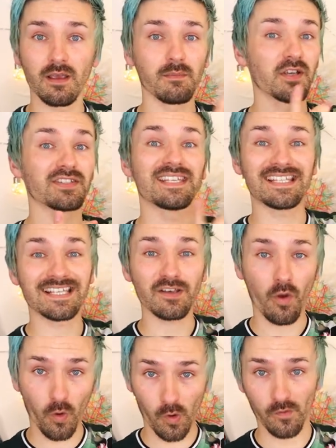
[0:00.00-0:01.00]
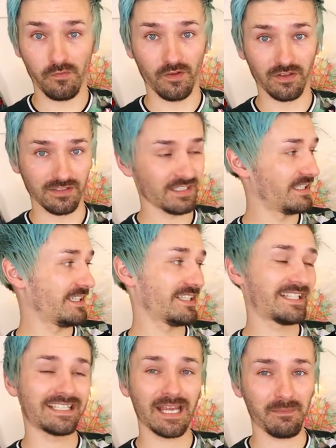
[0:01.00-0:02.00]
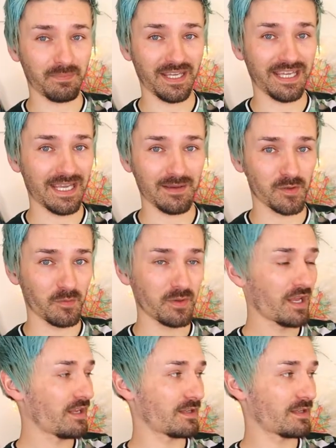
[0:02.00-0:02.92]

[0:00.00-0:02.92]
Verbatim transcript: because this is awful. You need to step your game up.